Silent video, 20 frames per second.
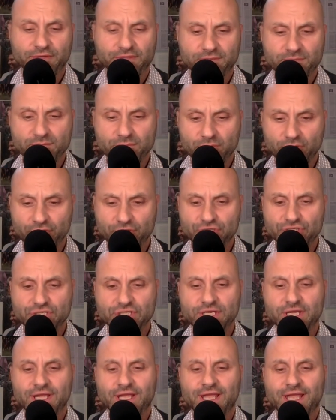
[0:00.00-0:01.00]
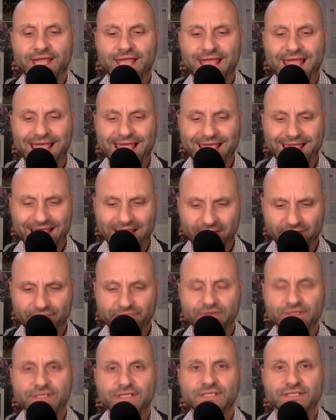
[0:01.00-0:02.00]
the Monash
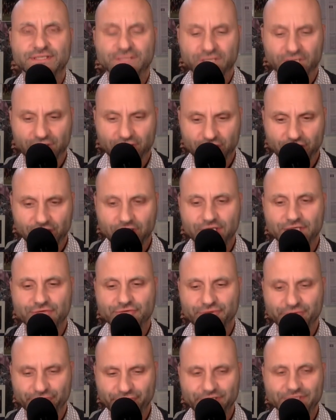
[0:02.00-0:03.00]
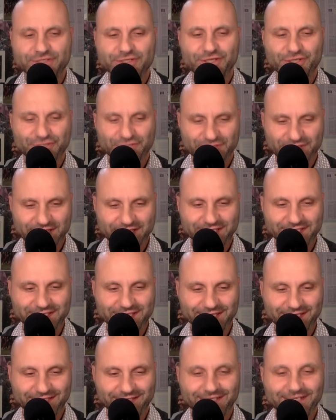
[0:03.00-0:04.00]
Alfred Psychiatry Research
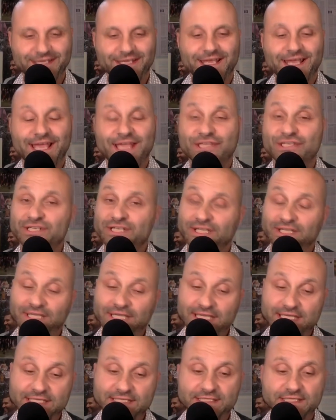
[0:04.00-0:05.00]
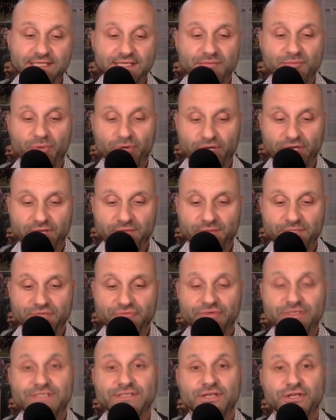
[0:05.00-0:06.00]
Center, and she leads the body image
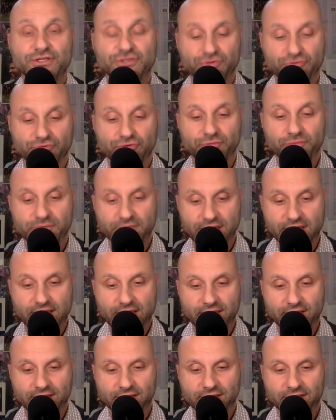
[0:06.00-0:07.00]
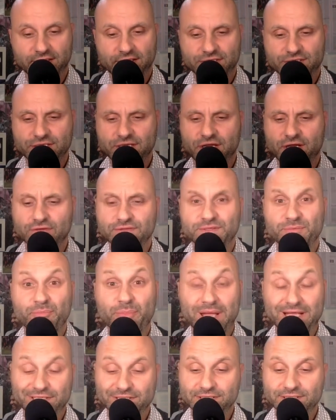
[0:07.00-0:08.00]
research group there. She holds a
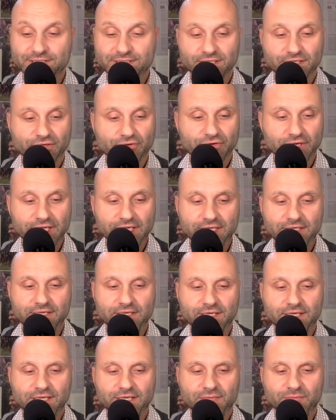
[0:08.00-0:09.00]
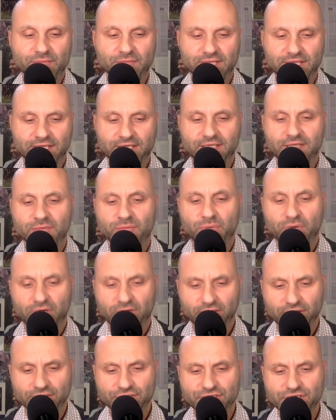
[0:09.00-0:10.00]
bachelor's degree in molecular
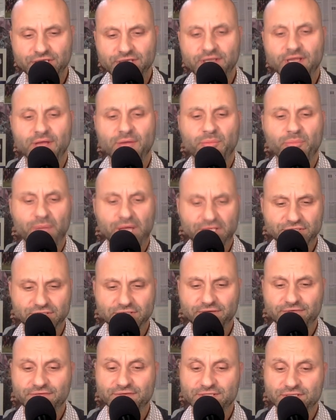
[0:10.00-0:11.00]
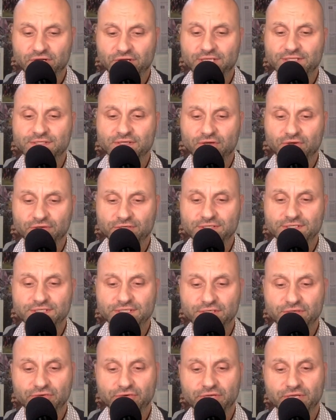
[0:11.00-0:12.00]
biology, a bachelor of science honors
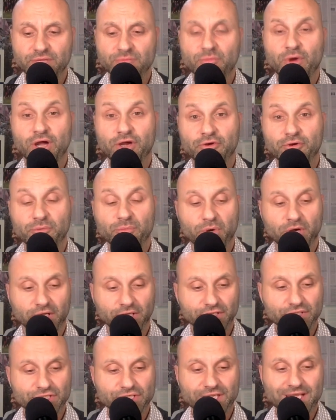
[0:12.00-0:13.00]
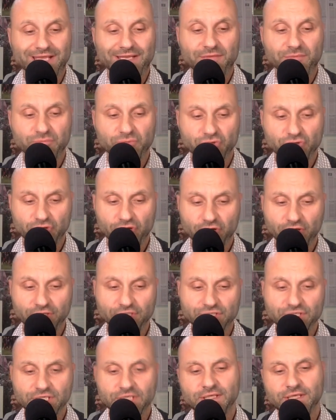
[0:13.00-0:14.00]
degree in microbiology and
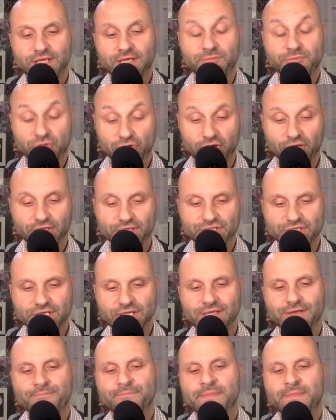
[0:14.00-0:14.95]
immunology, immunology,